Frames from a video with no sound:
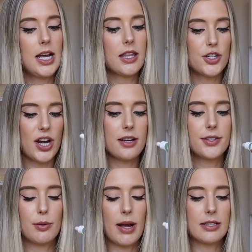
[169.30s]
This shade is
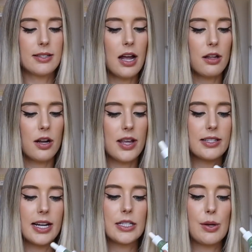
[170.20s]
their best seller. They
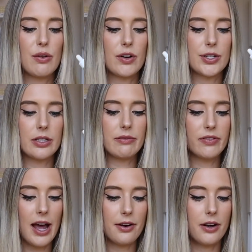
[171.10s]
say it's universally
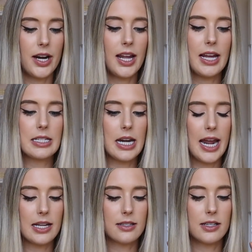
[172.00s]
flattering and
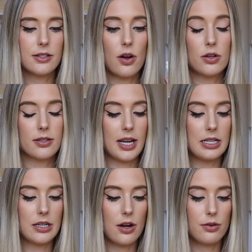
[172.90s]
enhances all
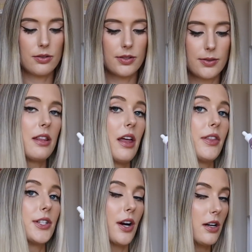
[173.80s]
skin tones. And then
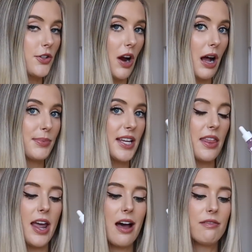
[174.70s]
the dark drops say
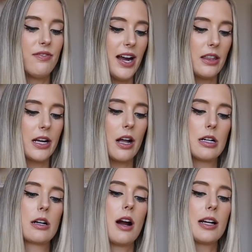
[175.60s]
they have violet
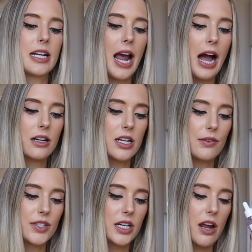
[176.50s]
color correcting
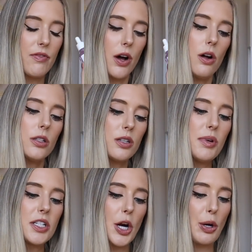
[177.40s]
actives to give the
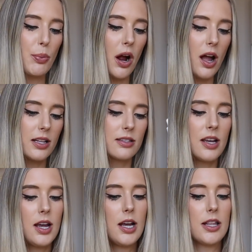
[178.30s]
ultimate dark bronze.
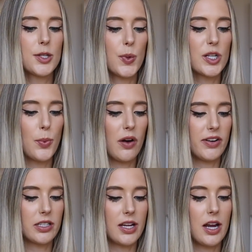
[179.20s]
This works
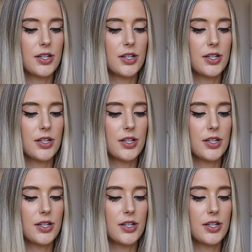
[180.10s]
perfectly on